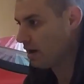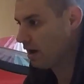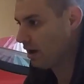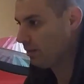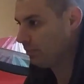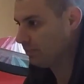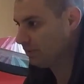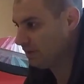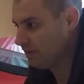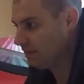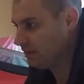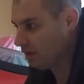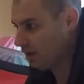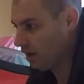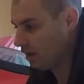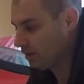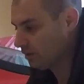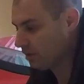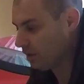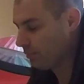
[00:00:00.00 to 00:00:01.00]

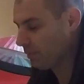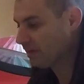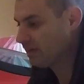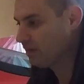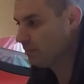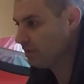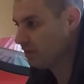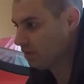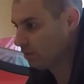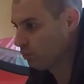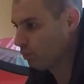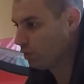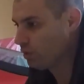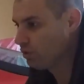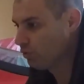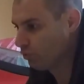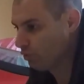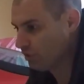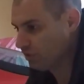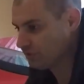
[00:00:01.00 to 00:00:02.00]
I'm like, what do
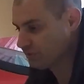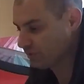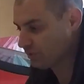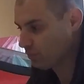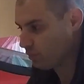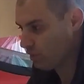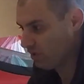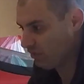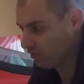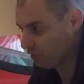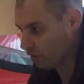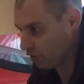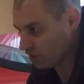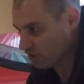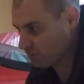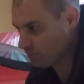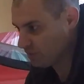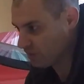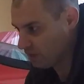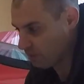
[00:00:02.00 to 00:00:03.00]
you realistically want for a car? He
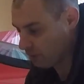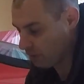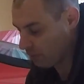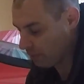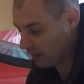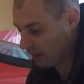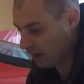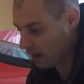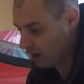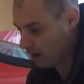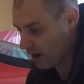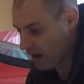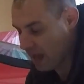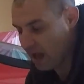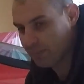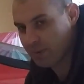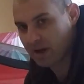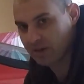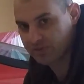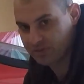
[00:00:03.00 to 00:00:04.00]
gives me a number. I'm like, all right, how
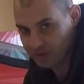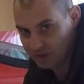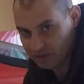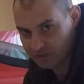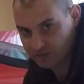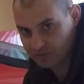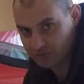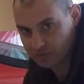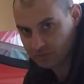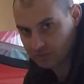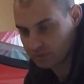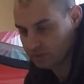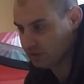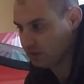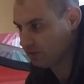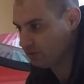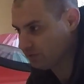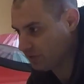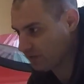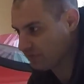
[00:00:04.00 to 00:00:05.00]
about this? You
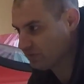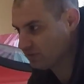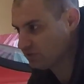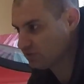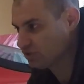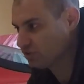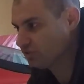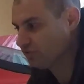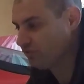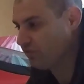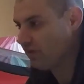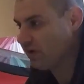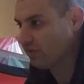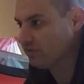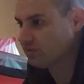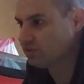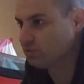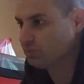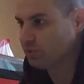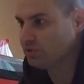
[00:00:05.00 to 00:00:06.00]
know, I think this is fair.
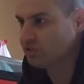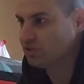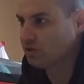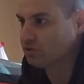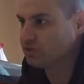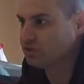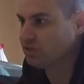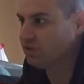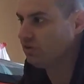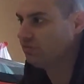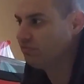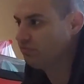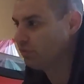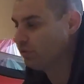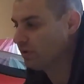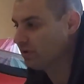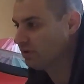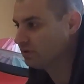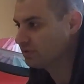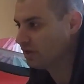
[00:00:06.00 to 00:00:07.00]
This is what these cars are selling for. And
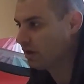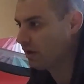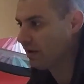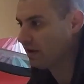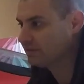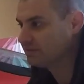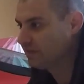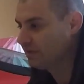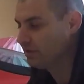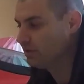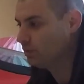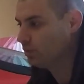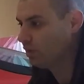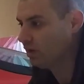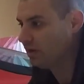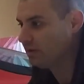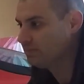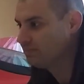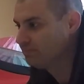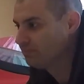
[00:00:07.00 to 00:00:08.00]
he goes, all right, I'll tell you
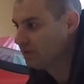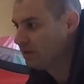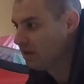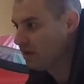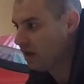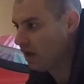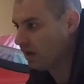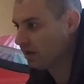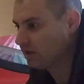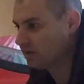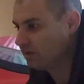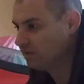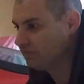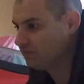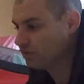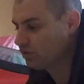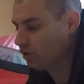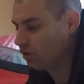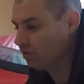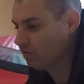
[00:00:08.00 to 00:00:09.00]
what. I'll give the
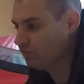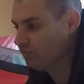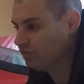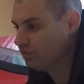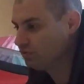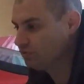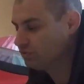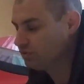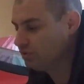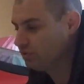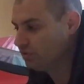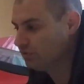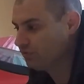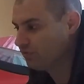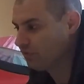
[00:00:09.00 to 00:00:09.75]
car to you for